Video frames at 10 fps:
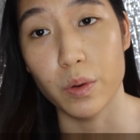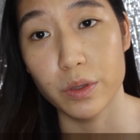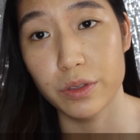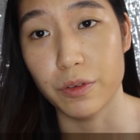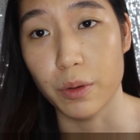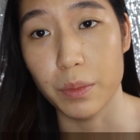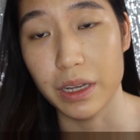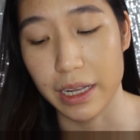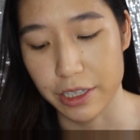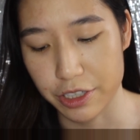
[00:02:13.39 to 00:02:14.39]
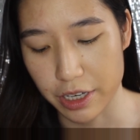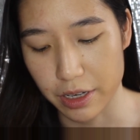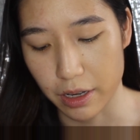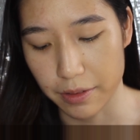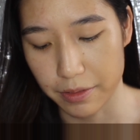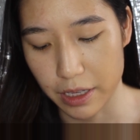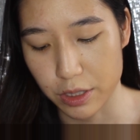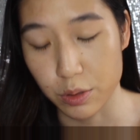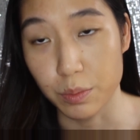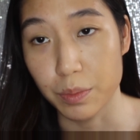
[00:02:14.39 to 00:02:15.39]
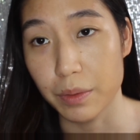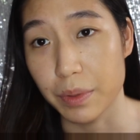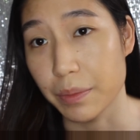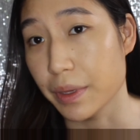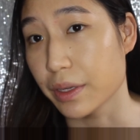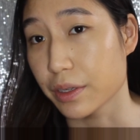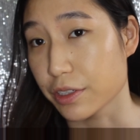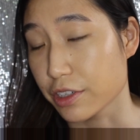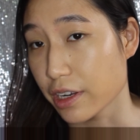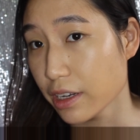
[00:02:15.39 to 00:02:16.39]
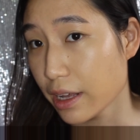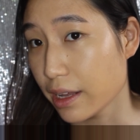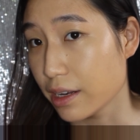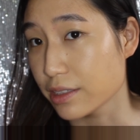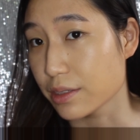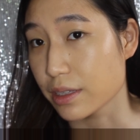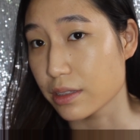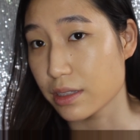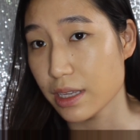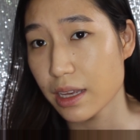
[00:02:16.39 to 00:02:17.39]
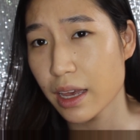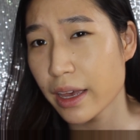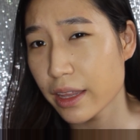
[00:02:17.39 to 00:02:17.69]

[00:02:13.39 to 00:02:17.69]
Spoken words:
old formulation of the Super BB cushion, and as you can see,